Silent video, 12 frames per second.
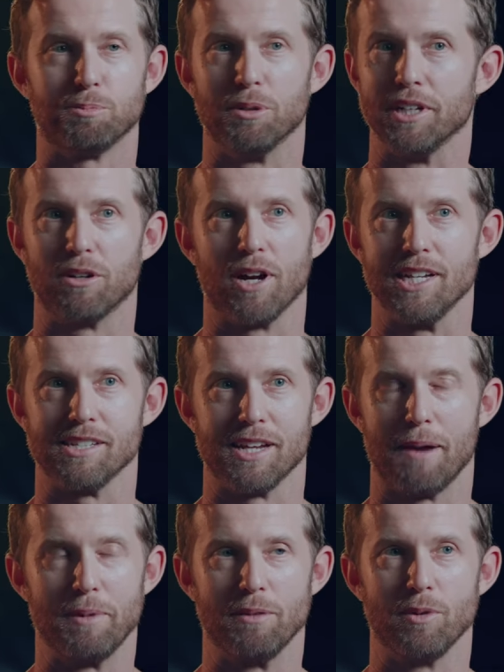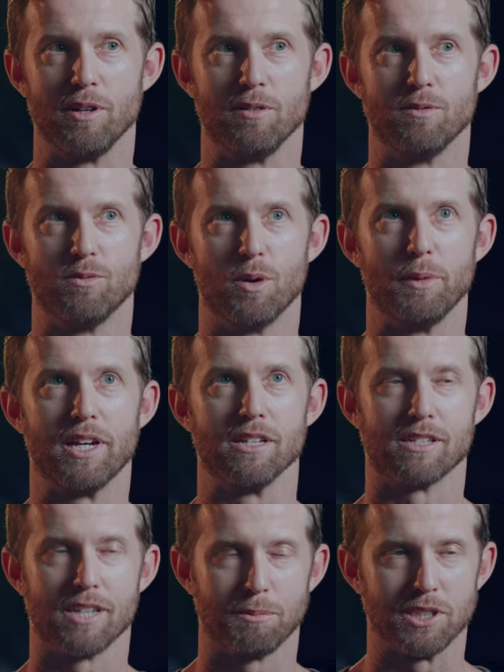It's pretty crazy. I mean, when we
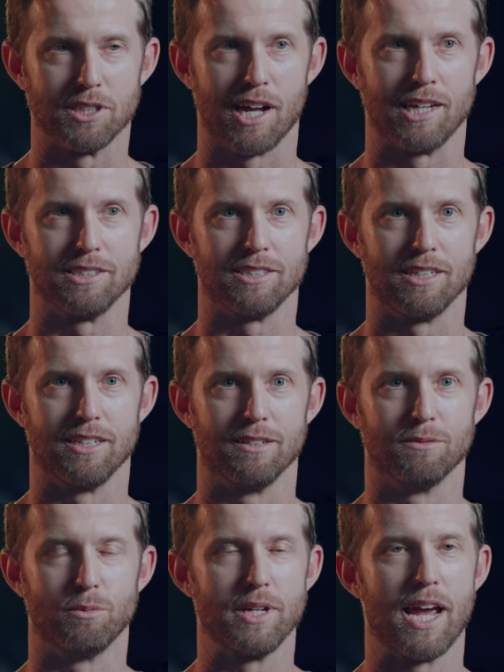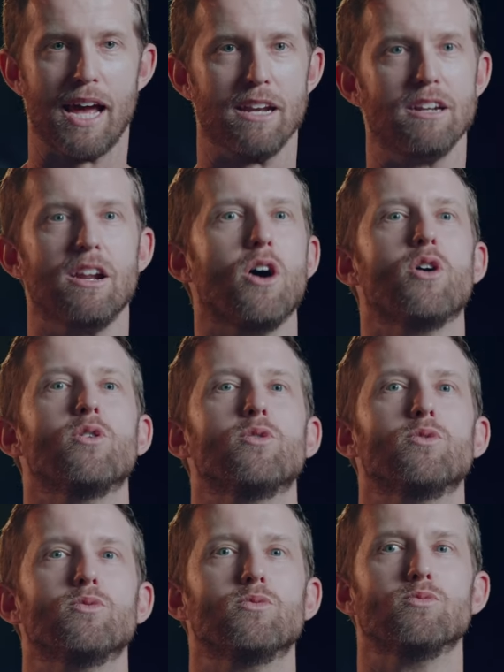conceptualized it, we had
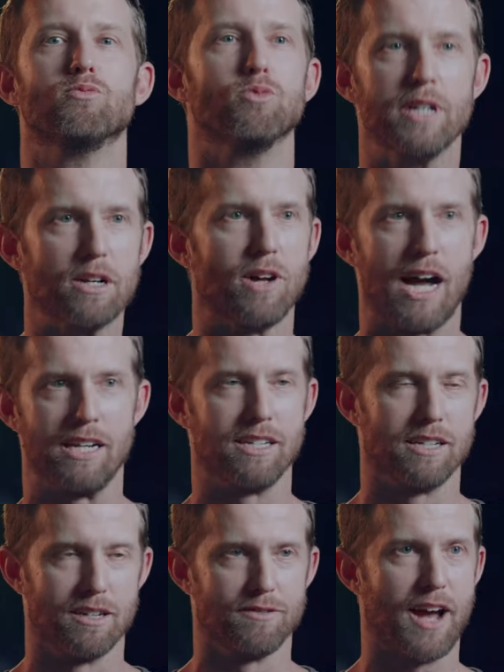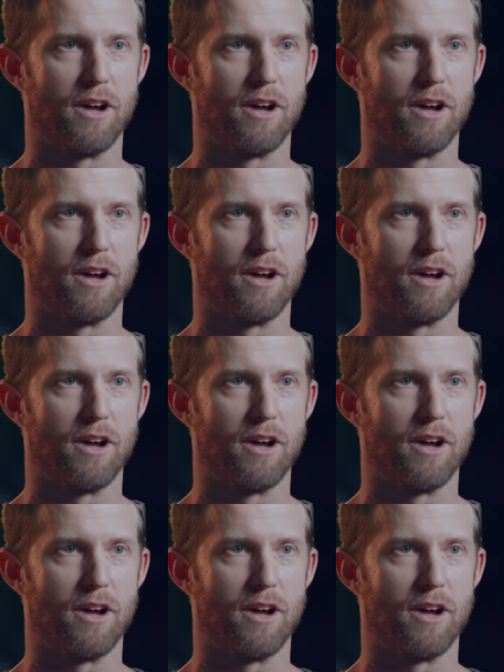no real idea of